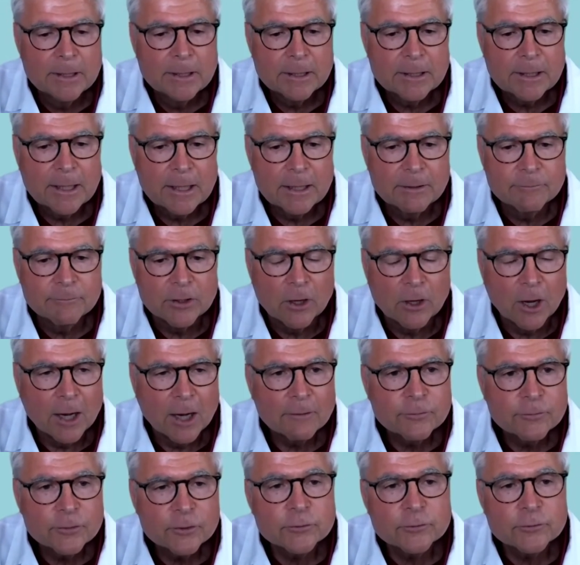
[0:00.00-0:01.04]
kind of an
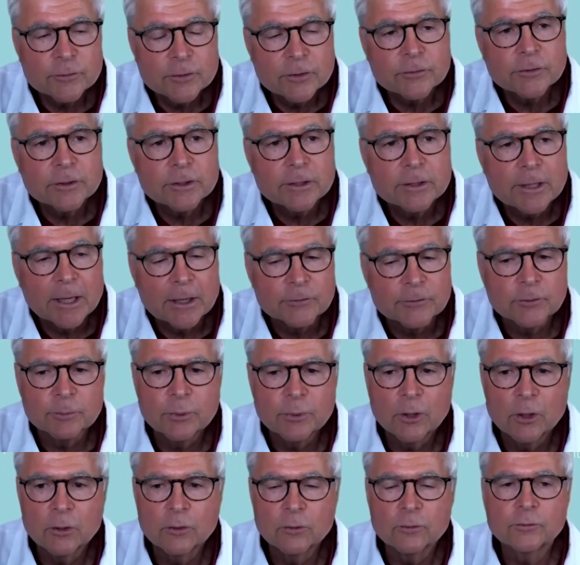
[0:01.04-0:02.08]
office visit as
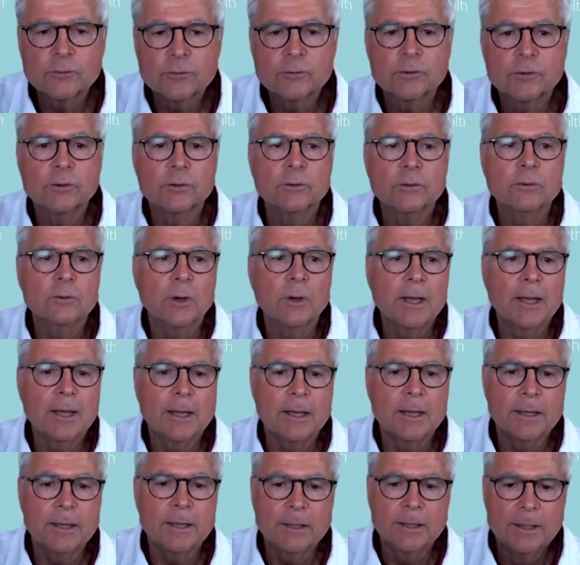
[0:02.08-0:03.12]
opposed to
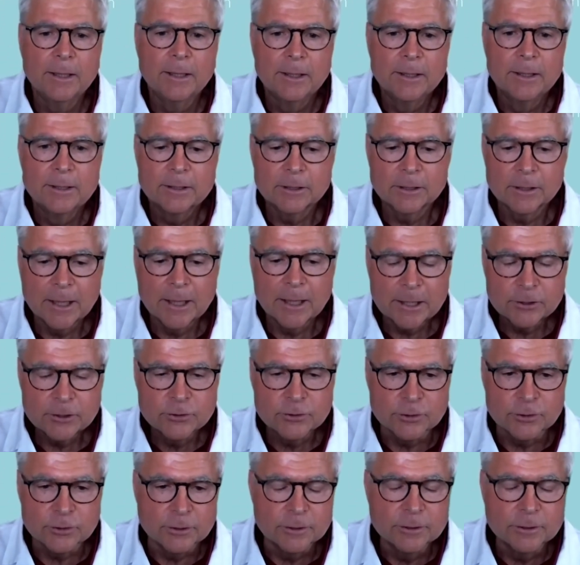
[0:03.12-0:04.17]
a
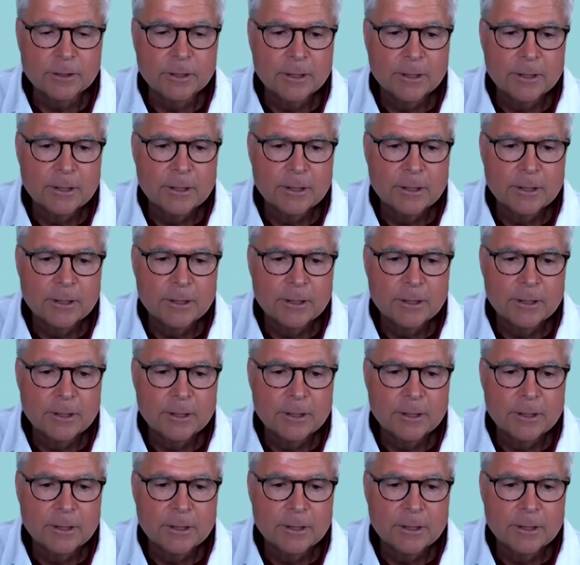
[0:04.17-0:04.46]
lecture